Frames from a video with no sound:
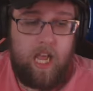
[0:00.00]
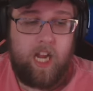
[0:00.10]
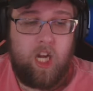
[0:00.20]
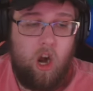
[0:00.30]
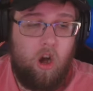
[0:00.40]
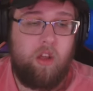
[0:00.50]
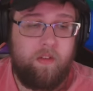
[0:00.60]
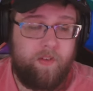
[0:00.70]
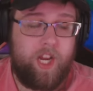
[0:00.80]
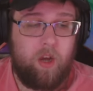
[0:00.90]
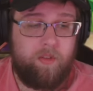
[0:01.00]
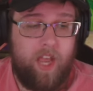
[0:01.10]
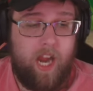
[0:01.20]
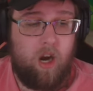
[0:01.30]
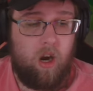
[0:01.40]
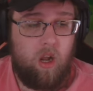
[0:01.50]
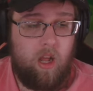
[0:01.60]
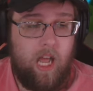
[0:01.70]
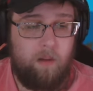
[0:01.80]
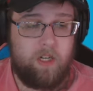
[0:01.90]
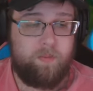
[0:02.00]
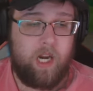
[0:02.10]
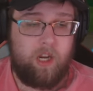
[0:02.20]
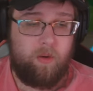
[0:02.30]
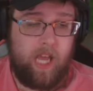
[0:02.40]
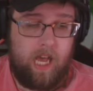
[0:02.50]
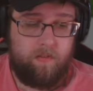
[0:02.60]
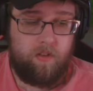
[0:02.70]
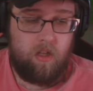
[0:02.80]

and call the video there. How much money do we have?